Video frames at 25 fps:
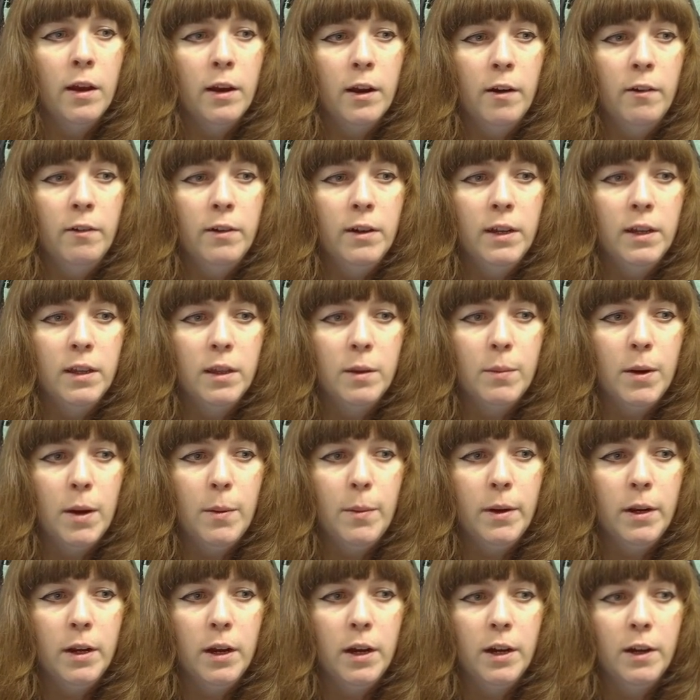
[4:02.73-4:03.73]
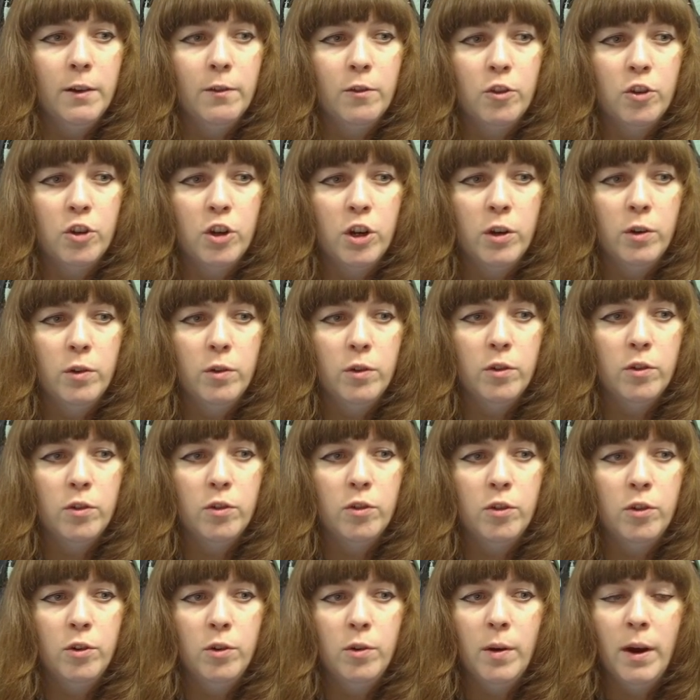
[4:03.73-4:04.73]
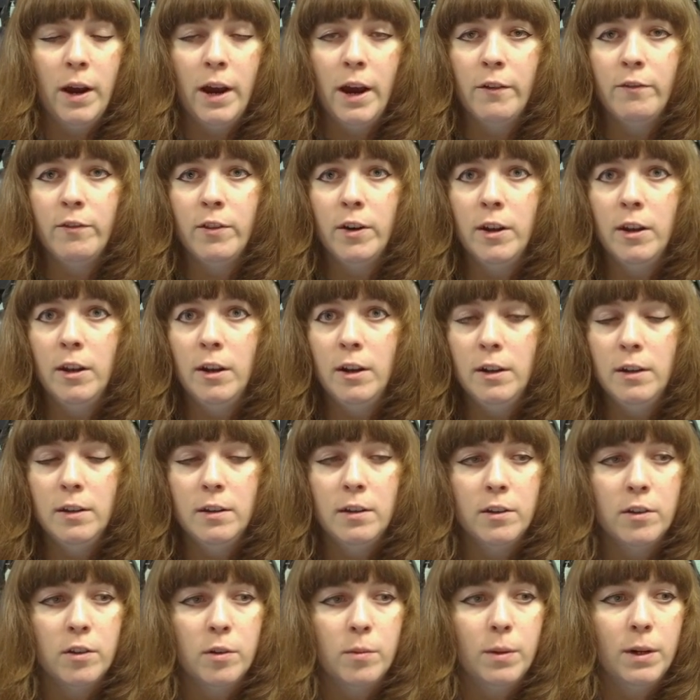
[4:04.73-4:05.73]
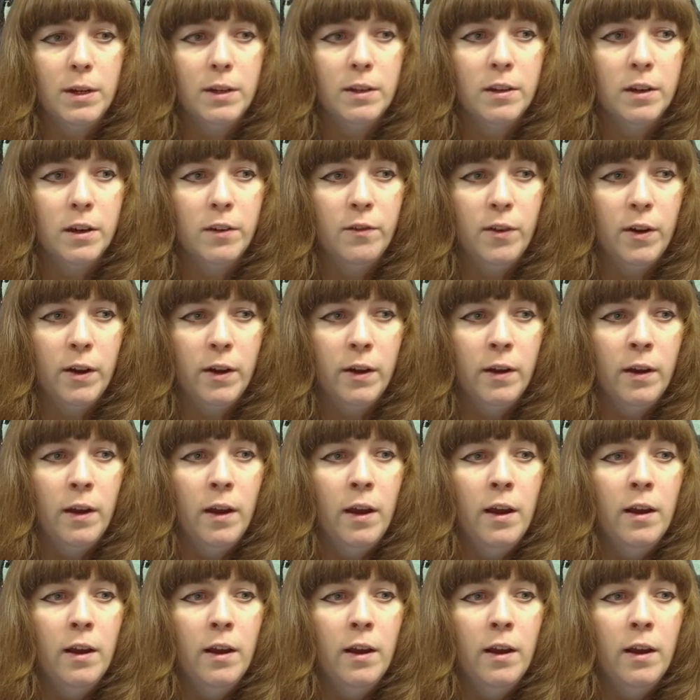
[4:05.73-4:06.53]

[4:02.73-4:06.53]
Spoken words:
Currently, at the moment, I have chose to have alliances on my server.